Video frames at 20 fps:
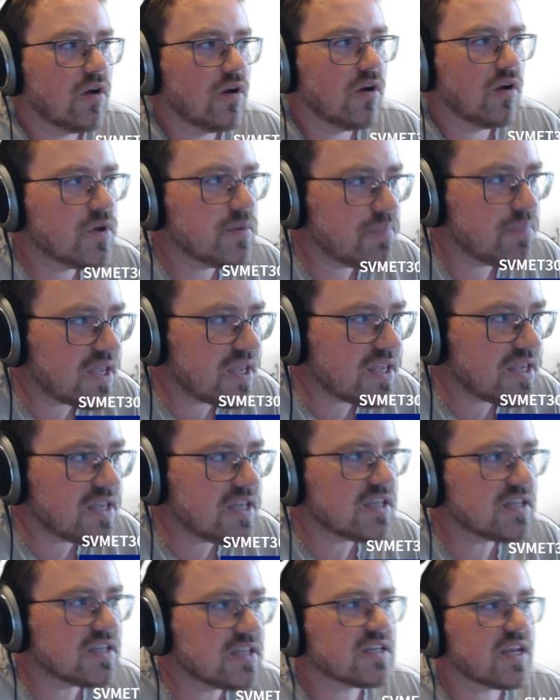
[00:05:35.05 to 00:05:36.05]

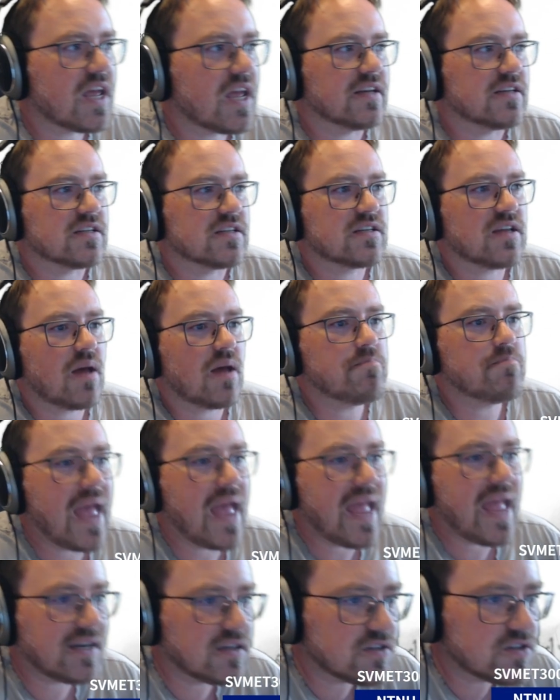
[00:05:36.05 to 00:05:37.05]
repeat and
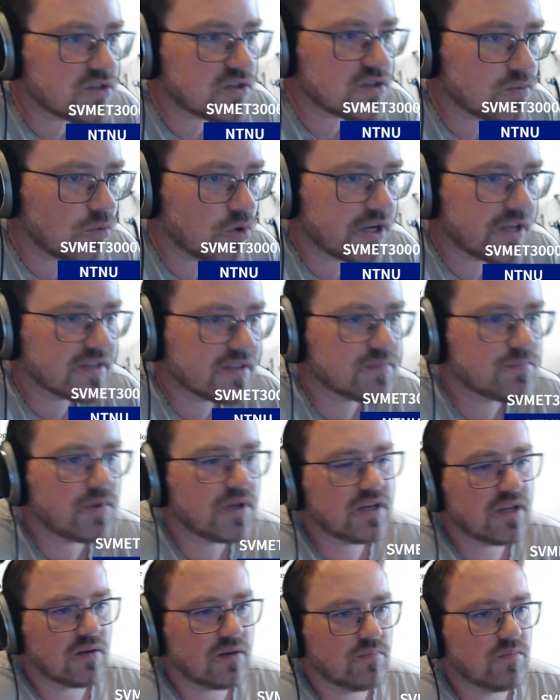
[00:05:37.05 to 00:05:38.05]
amend what has
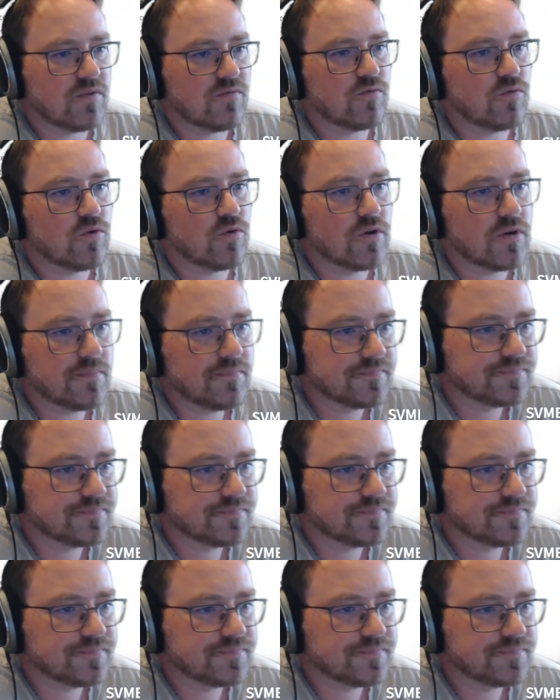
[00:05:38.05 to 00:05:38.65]
been done before.